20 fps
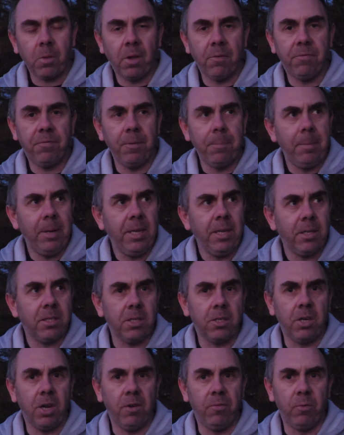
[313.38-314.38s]
For me it's
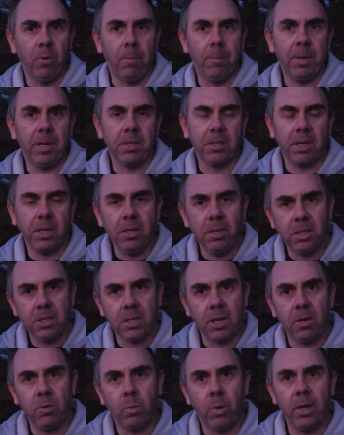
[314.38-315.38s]
a tough one, because I
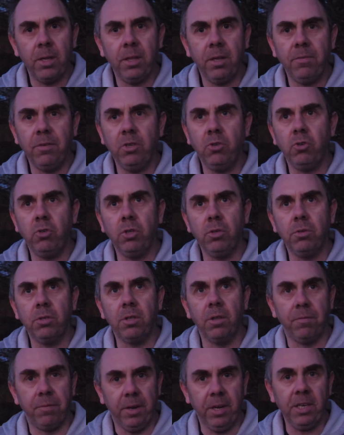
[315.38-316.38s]
understand why they've
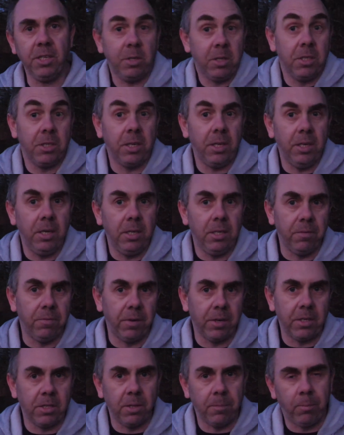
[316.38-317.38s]
introduced the fix, because they need to
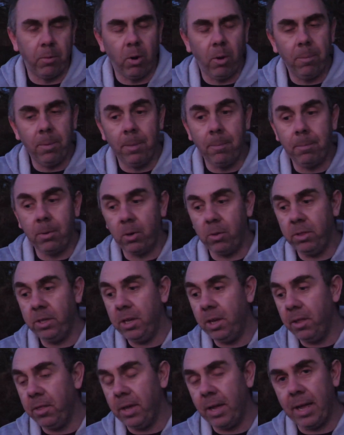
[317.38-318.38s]
fix the problem, but on
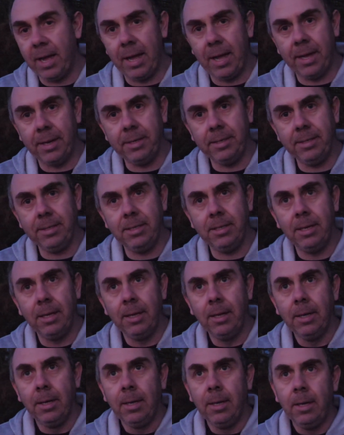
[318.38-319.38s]
the other hand
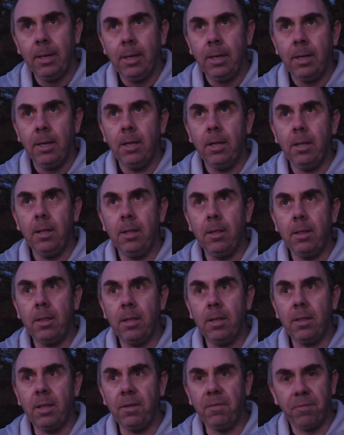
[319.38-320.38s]

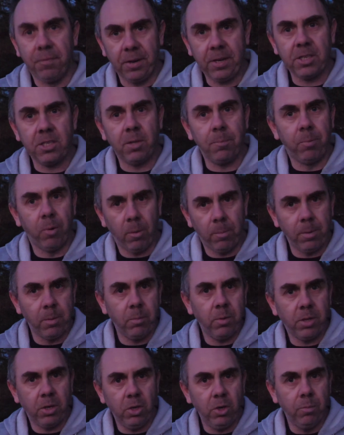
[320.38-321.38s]
they fixed the
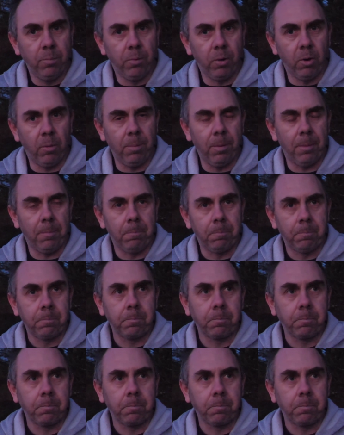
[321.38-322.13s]
problem with a new problem.